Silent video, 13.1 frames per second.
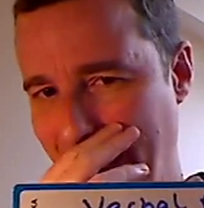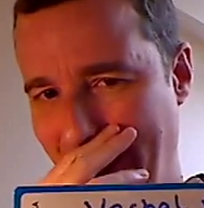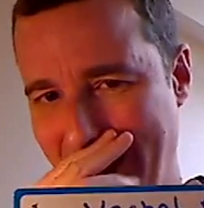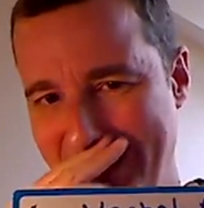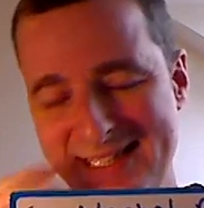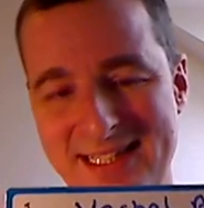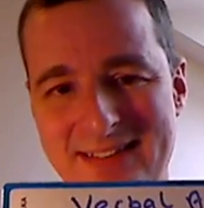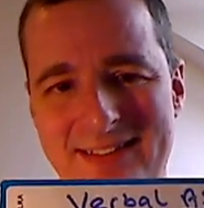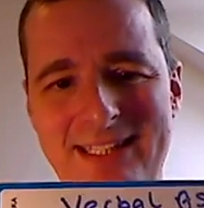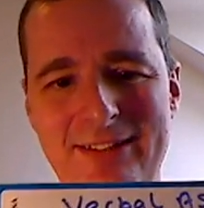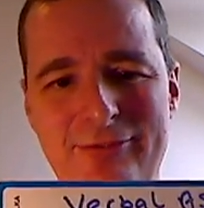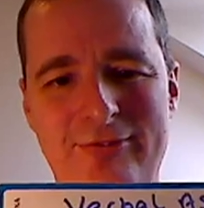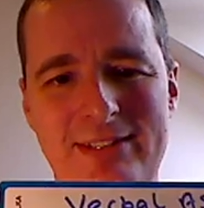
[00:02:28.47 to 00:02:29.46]
And the
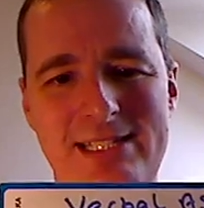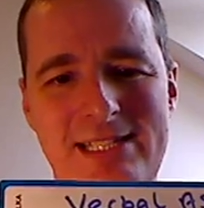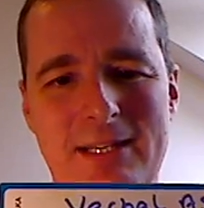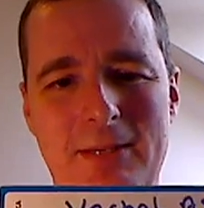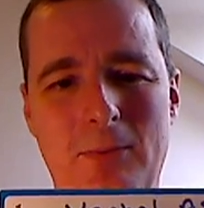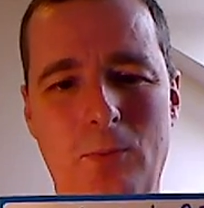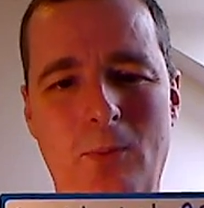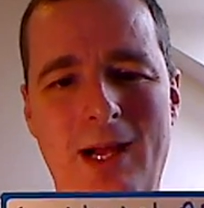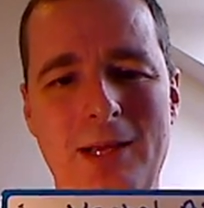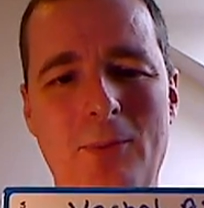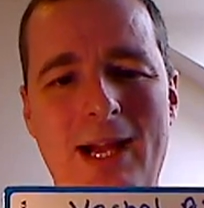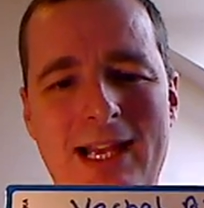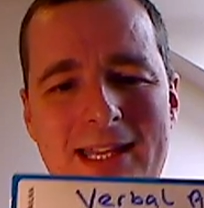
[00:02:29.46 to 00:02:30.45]
difference, why
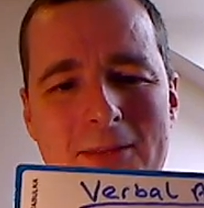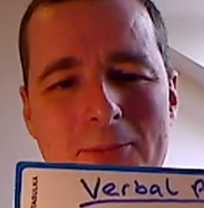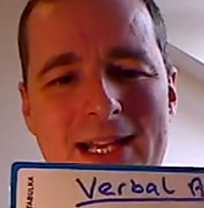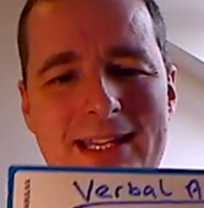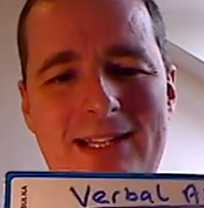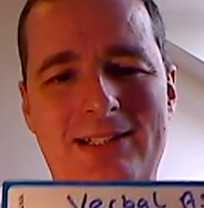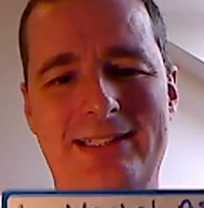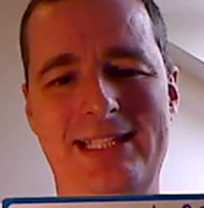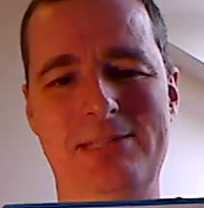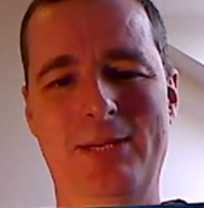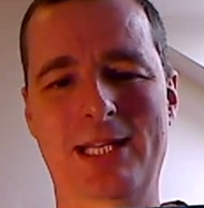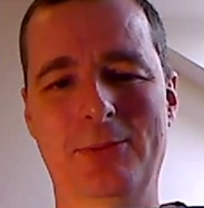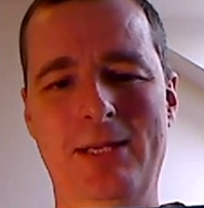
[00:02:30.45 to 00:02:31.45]
are they called this,
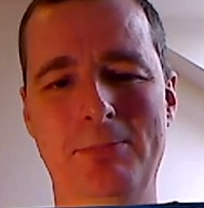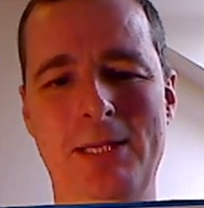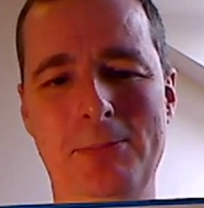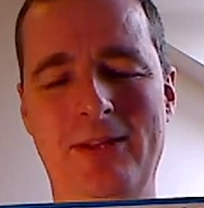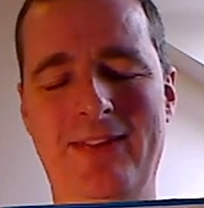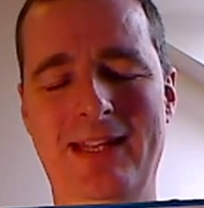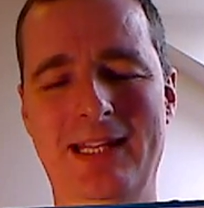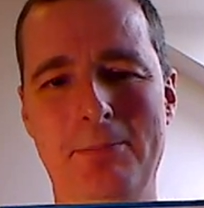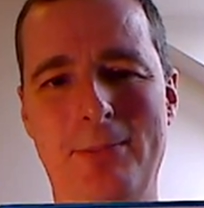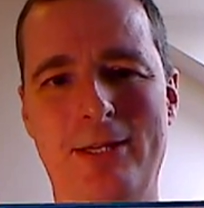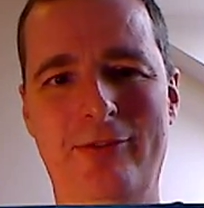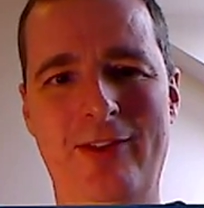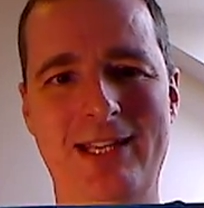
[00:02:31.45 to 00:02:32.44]
by the way? People think that
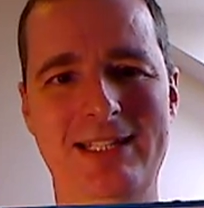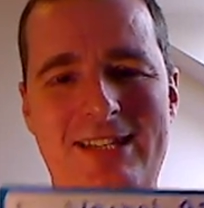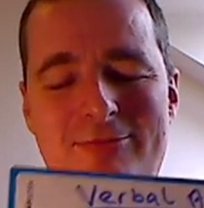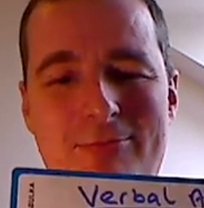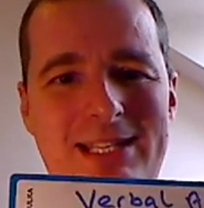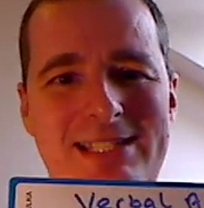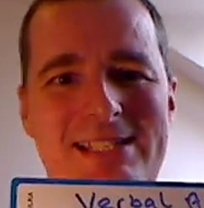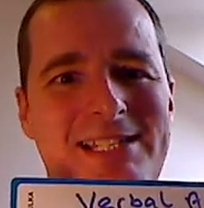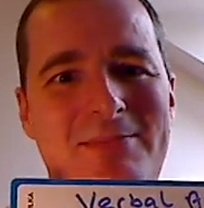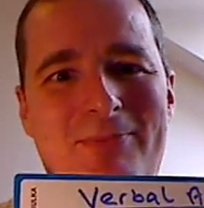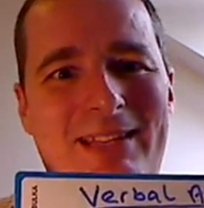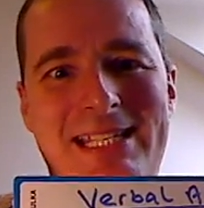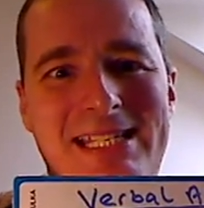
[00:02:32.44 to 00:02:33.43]
perfective means that
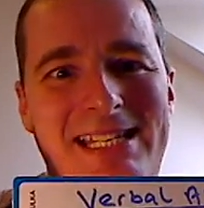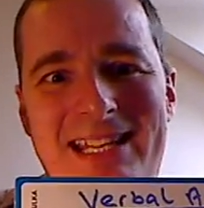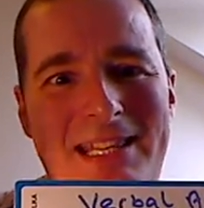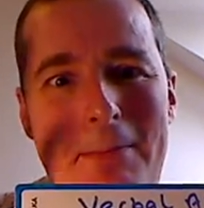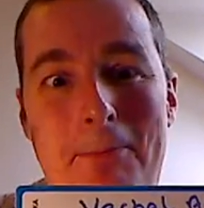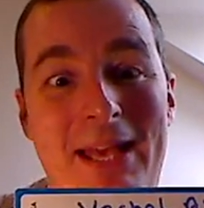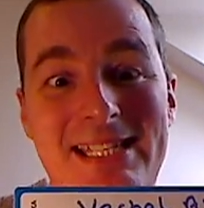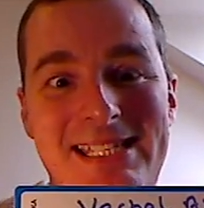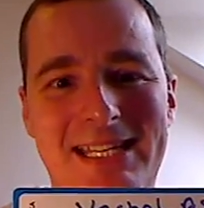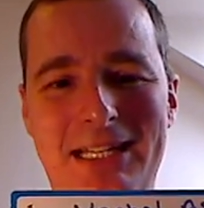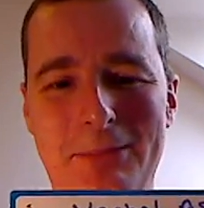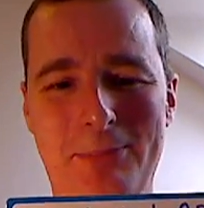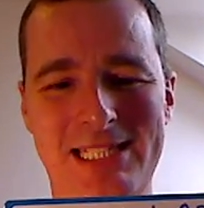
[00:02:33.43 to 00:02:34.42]
something's the best
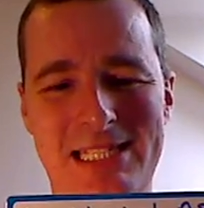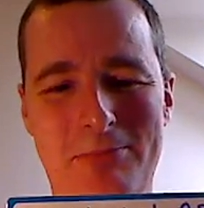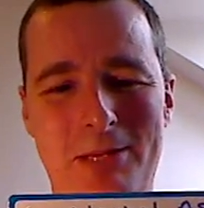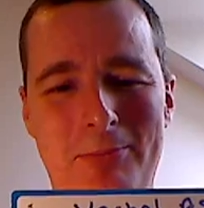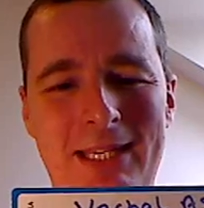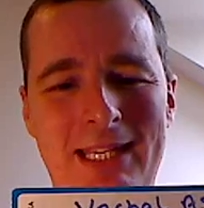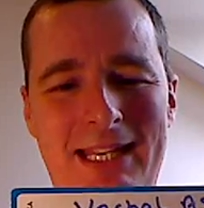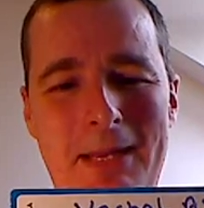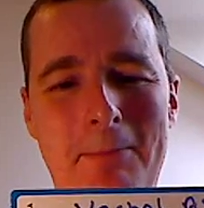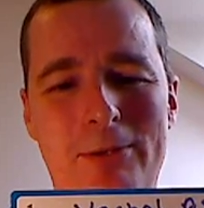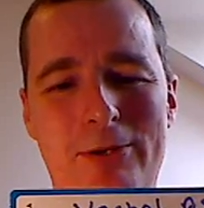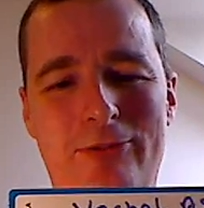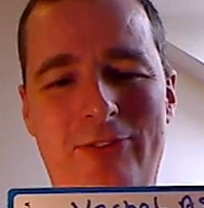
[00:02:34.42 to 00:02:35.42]
it could possibly be, and
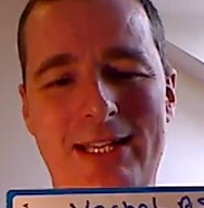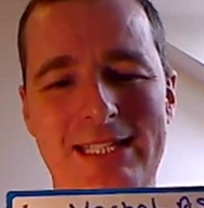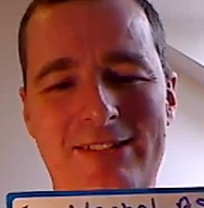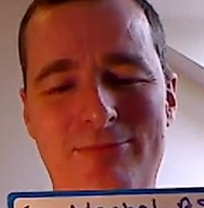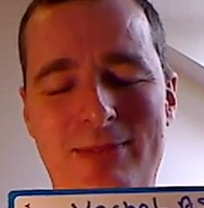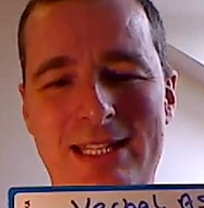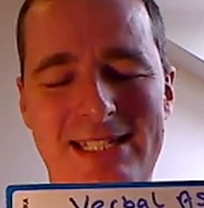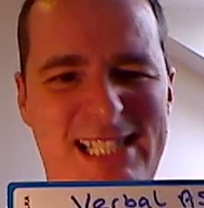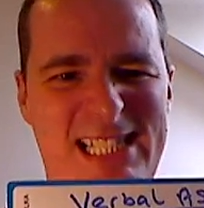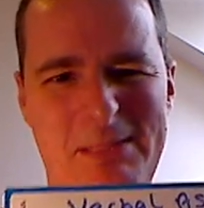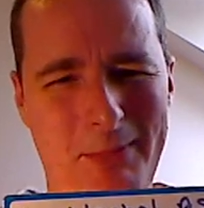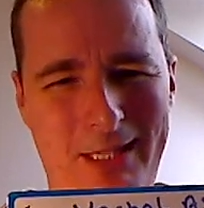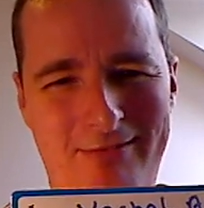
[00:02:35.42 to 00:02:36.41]
imperfective means there's
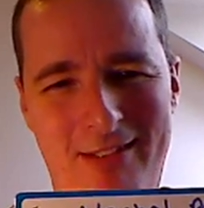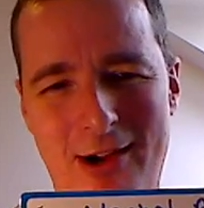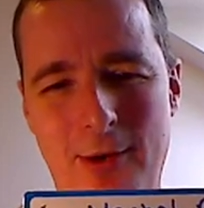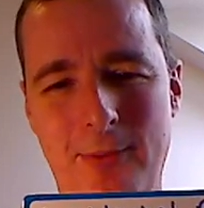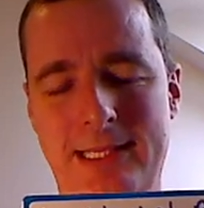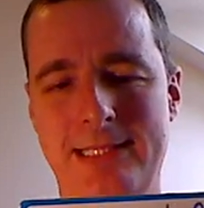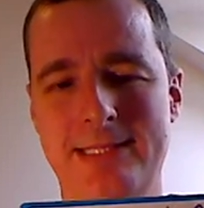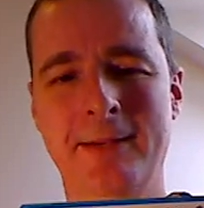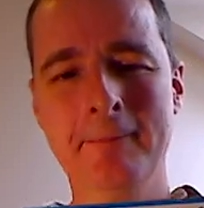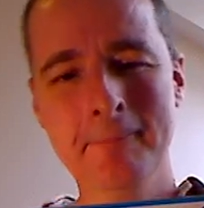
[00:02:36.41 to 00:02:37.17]
something wrong with it.